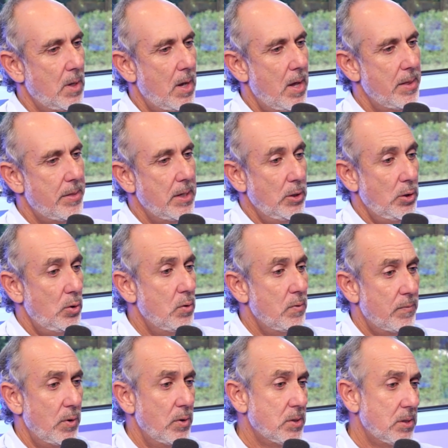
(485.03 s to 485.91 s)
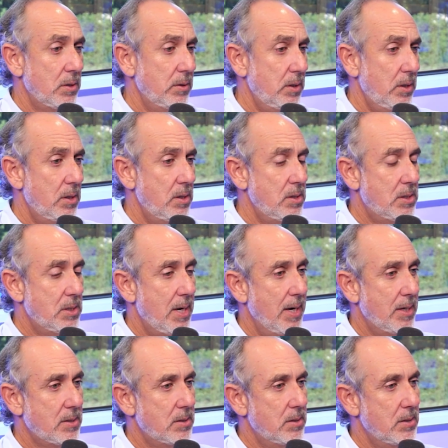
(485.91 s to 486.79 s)
I think universally in
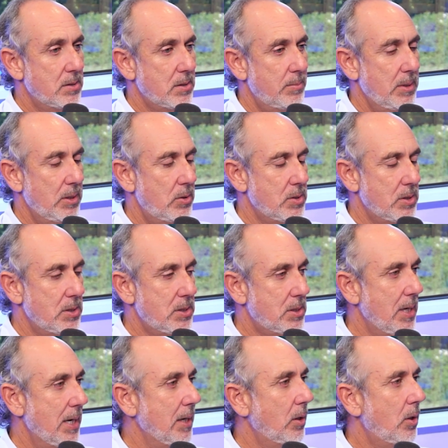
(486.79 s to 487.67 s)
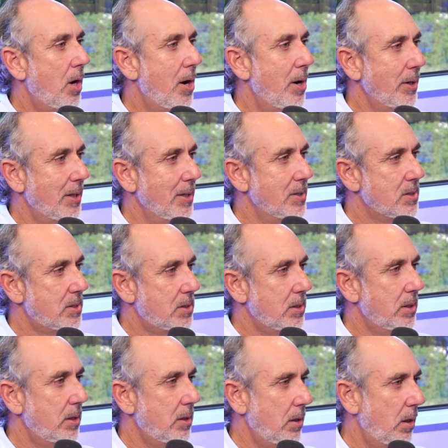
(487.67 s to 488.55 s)
Texas, I mean, there's a state law
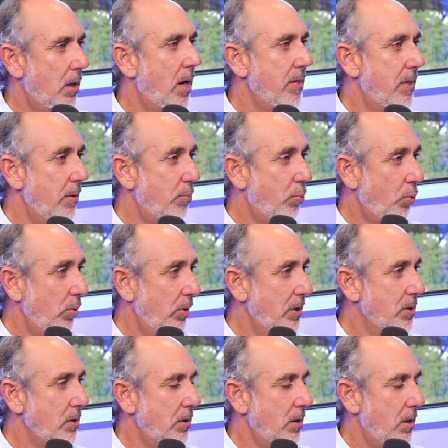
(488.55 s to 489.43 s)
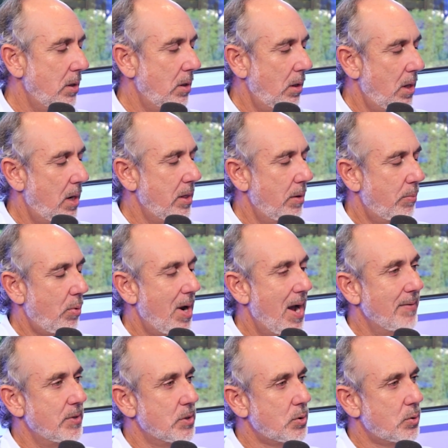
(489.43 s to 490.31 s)
against it, and a lot of the
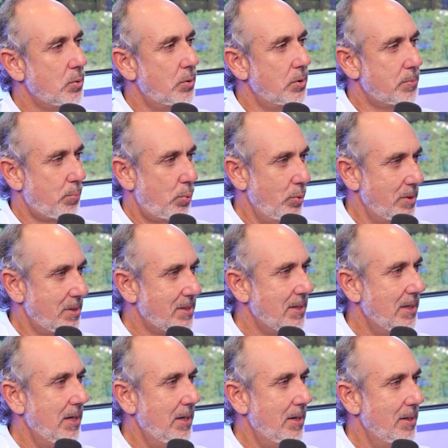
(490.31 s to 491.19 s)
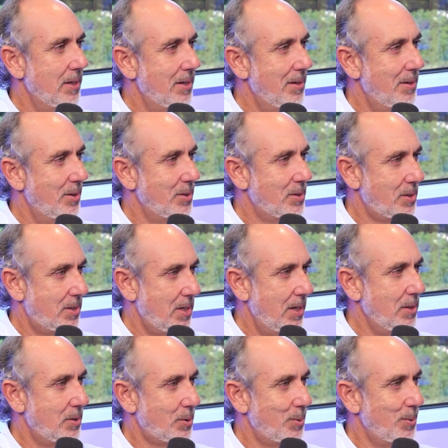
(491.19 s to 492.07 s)
private schools preceded the
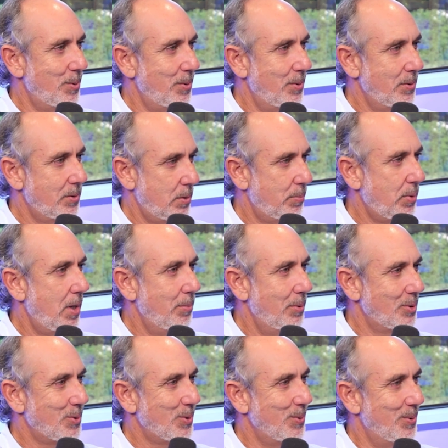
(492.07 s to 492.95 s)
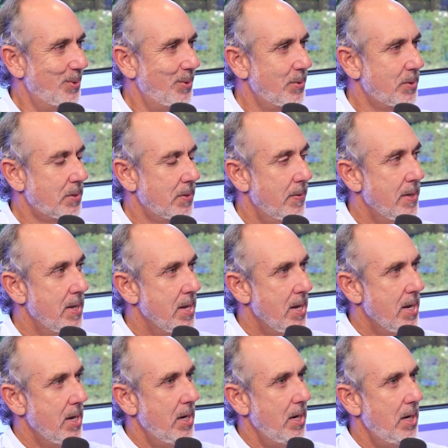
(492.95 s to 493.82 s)
state schools, the public schools,
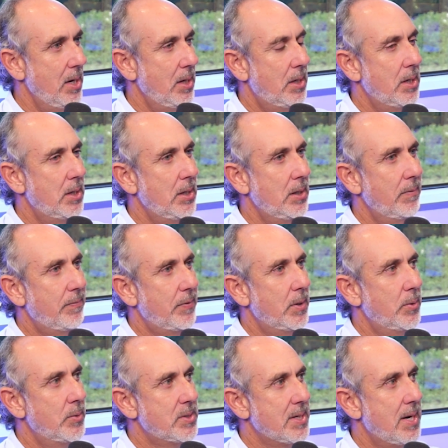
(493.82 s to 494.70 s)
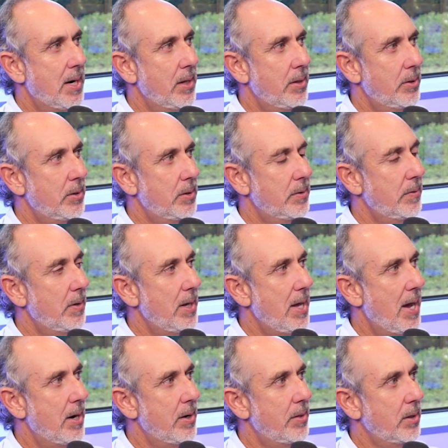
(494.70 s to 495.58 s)
in getting phones out
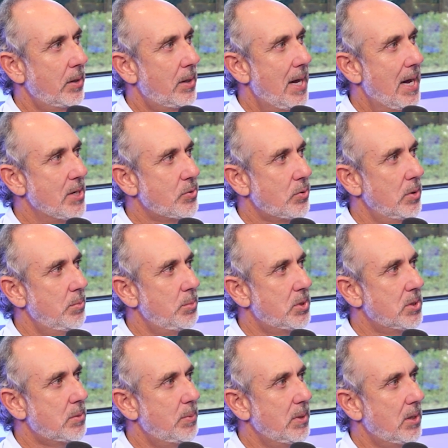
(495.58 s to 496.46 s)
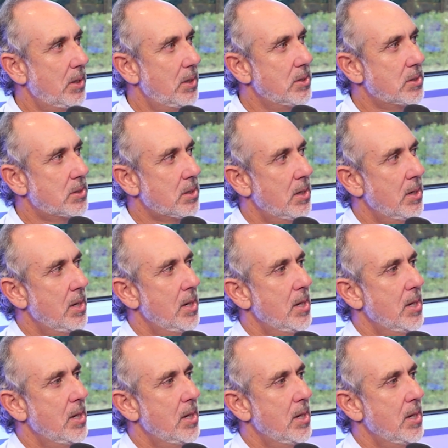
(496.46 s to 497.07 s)
of the classroom, just because